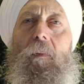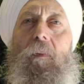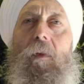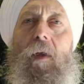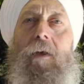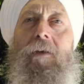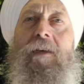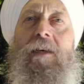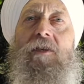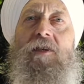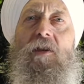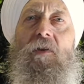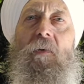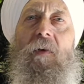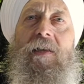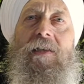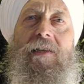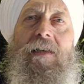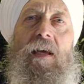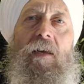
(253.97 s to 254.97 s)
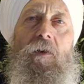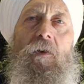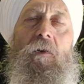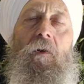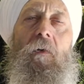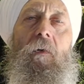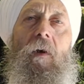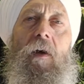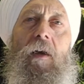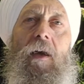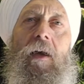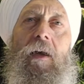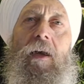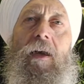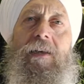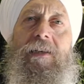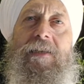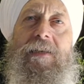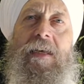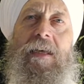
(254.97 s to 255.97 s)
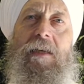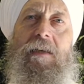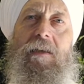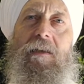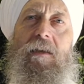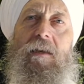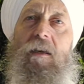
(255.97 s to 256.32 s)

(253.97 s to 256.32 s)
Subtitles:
My teacher once said, a saint